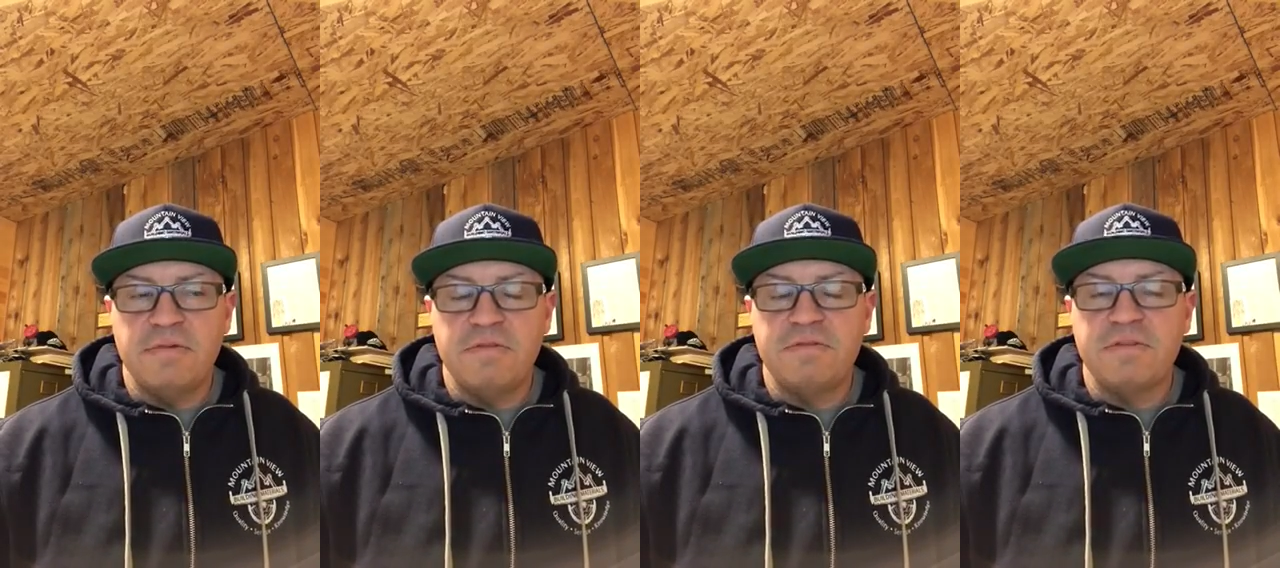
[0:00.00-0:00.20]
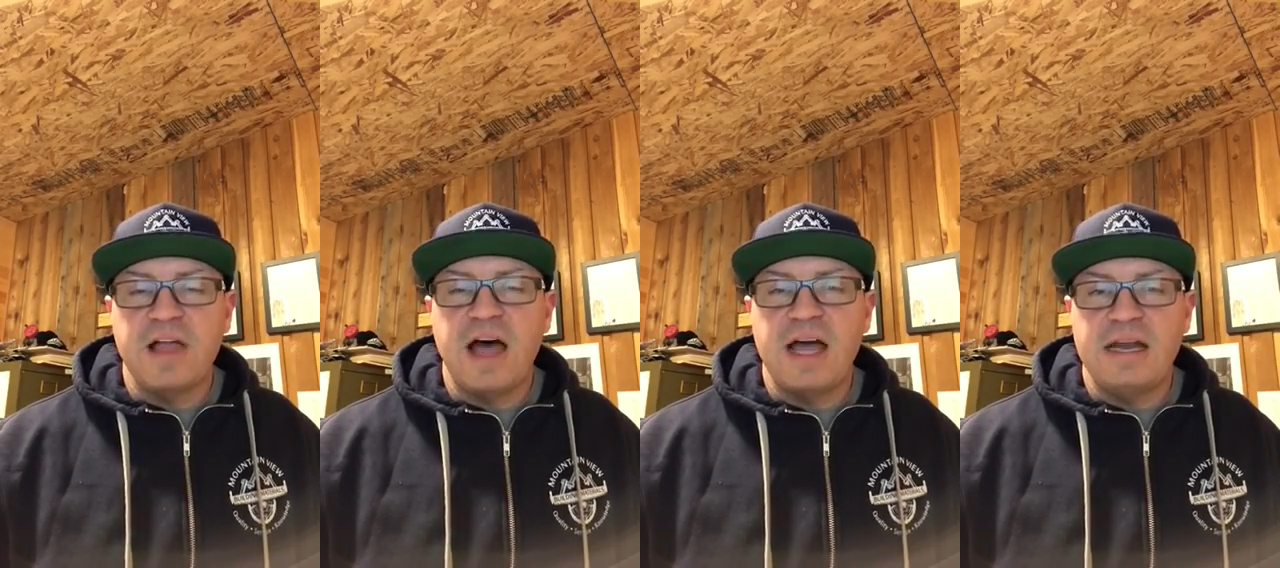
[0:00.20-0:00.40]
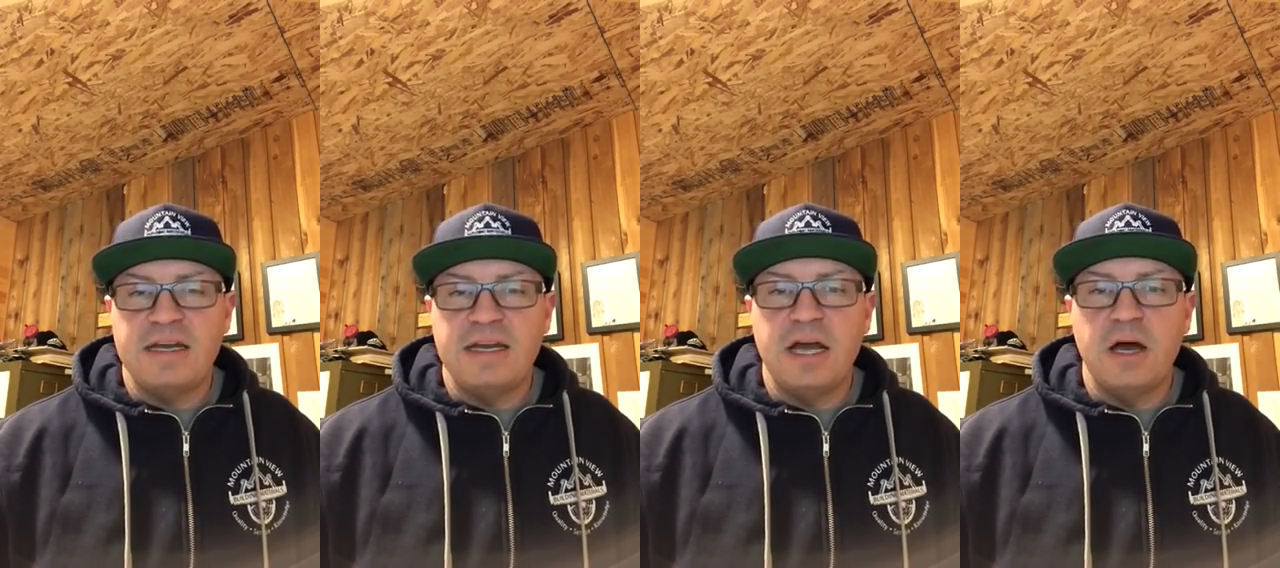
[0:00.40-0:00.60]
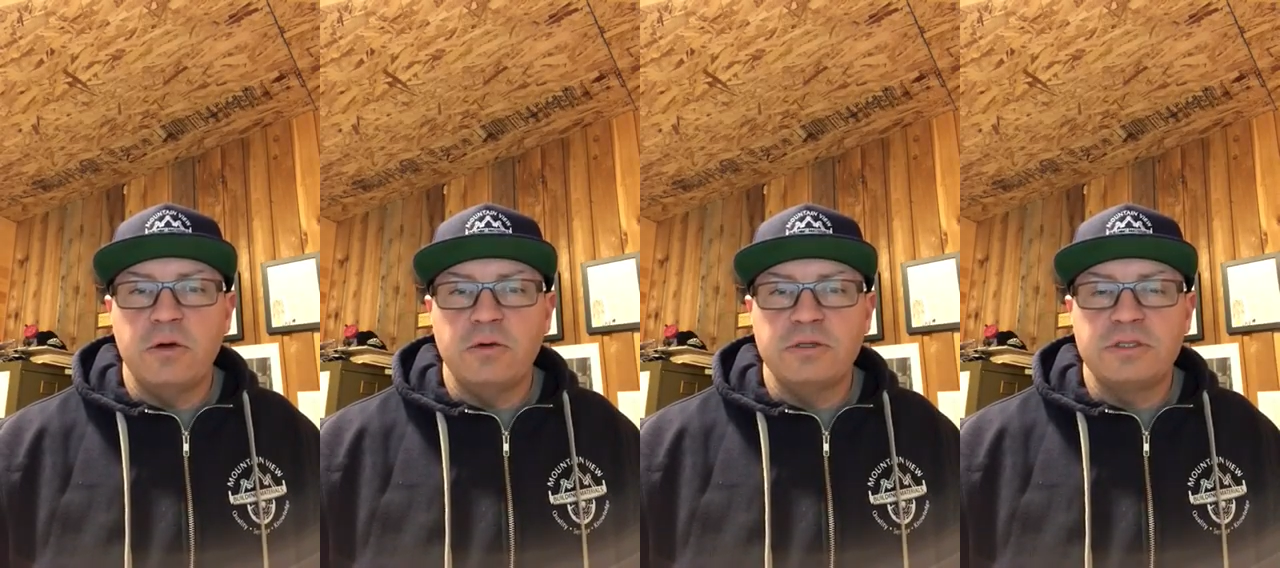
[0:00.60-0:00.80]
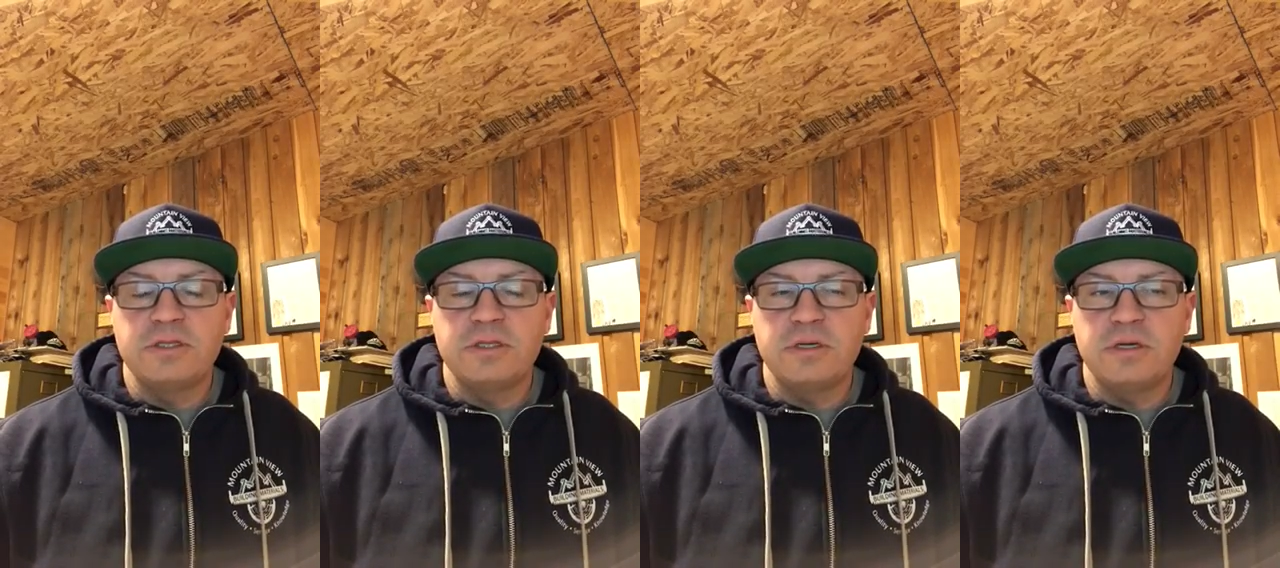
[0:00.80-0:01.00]
flatten
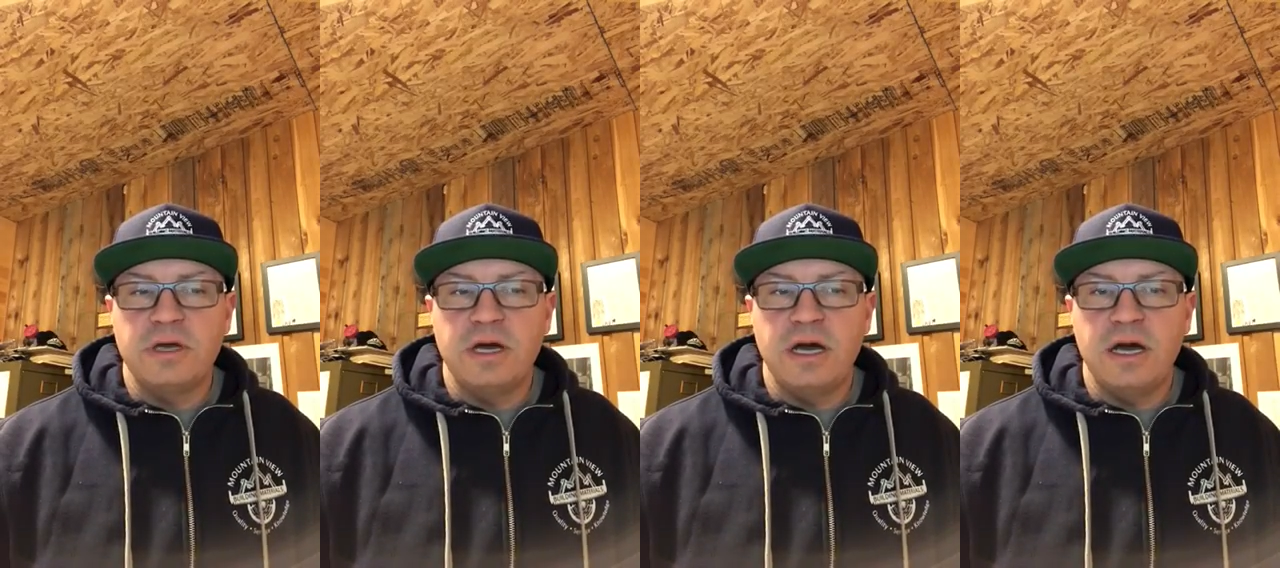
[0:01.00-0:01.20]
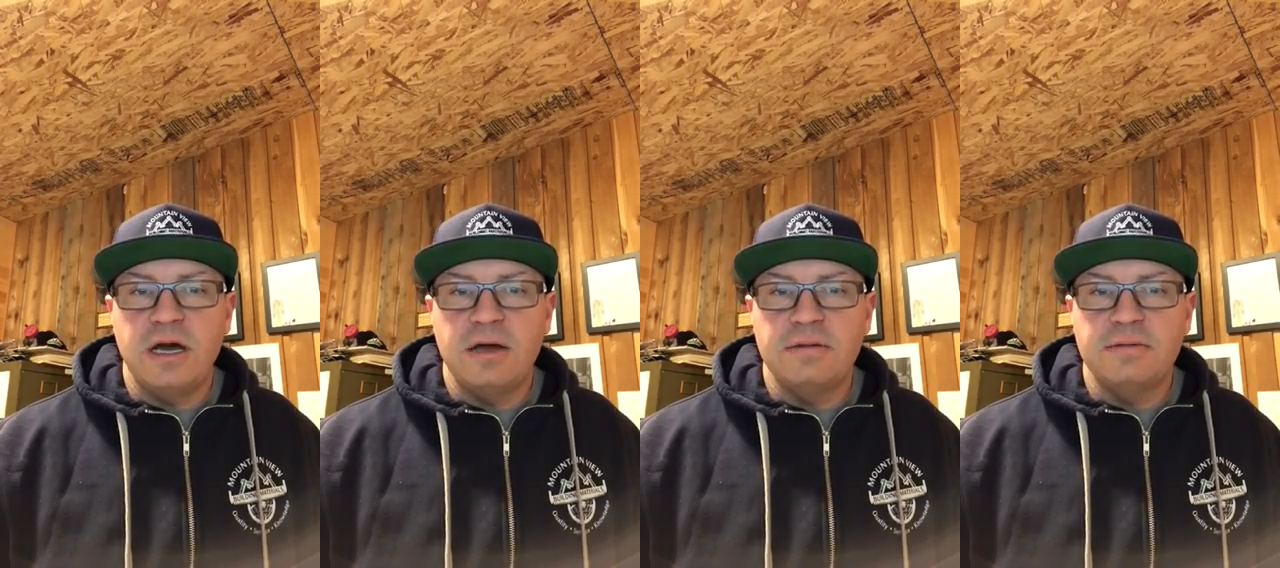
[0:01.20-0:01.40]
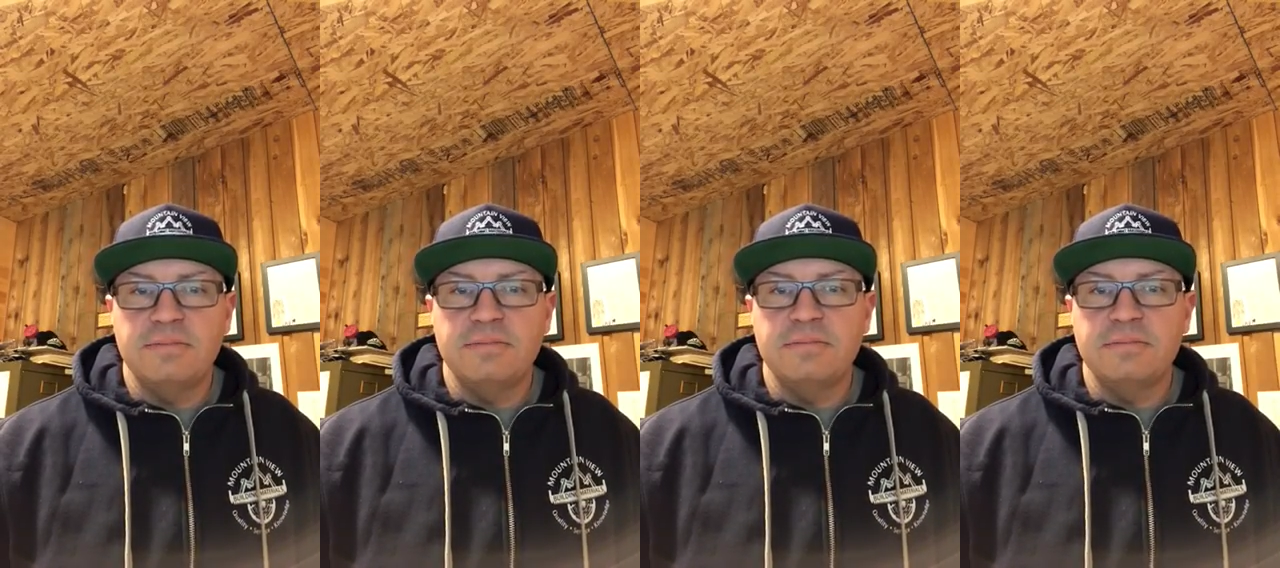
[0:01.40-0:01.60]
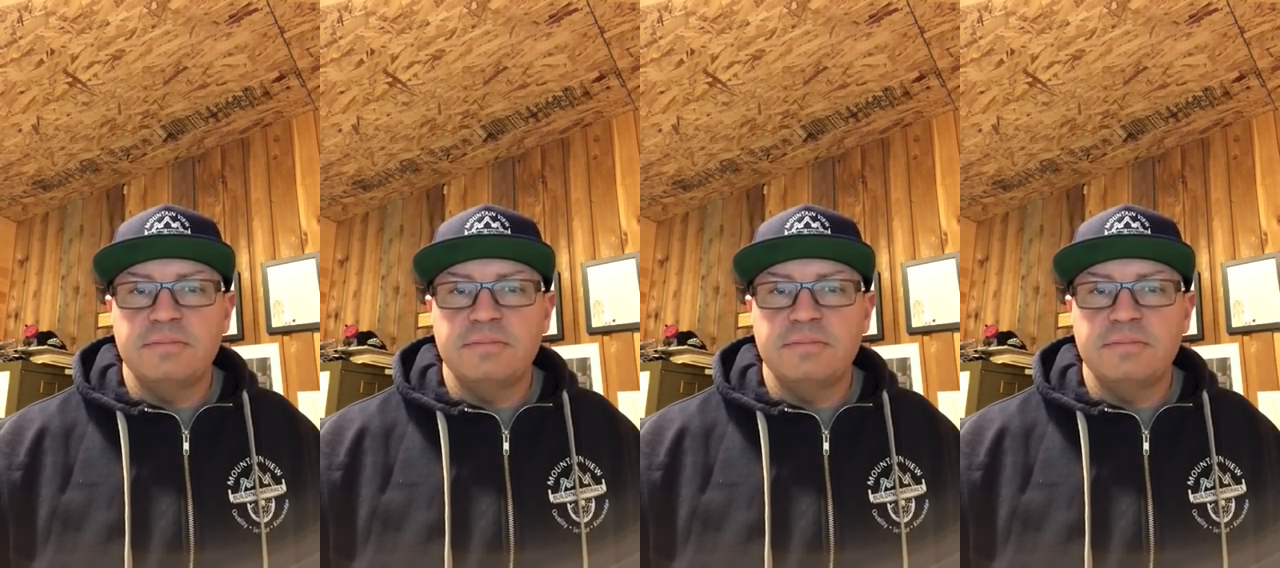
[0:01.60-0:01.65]
out uh,